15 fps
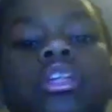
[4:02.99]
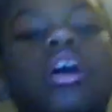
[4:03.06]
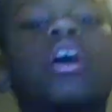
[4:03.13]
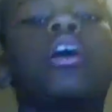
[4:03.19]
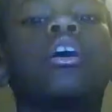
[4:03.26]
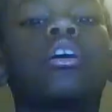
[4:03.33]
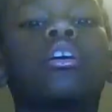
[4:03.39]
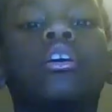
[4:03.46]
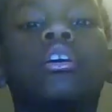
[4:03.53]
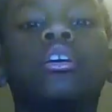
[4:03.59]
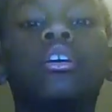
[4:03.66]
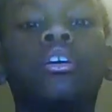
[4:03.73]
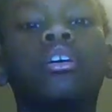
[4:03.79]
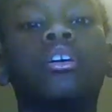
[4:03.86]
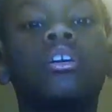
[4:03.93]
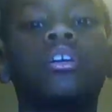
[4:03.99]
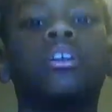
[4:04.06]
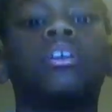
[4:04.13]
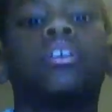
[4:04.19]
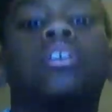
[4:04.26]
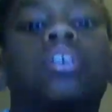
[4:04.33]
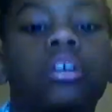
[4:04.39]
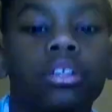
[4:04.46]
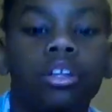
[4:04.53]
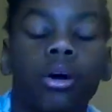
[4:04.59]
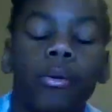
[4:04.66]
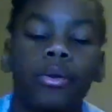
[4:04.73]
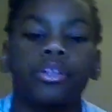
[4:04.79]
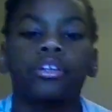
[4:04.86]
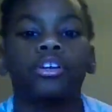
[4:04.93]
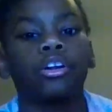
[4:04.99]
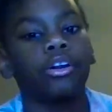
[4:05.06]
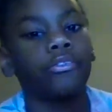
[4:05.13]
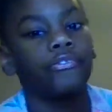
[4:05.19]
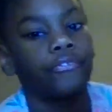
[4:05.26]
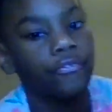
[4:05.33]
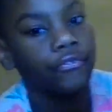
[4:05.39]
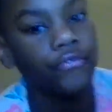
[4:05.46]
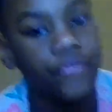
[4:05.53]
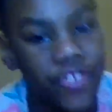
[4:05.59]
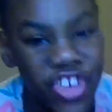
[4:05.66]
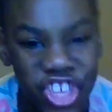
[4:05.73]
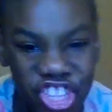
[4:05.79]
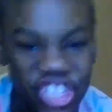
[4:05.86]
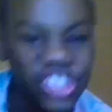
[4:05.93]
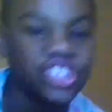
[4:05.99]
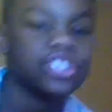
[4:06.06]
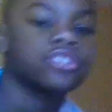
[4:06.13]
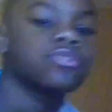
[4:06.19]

leg. Now in your feet.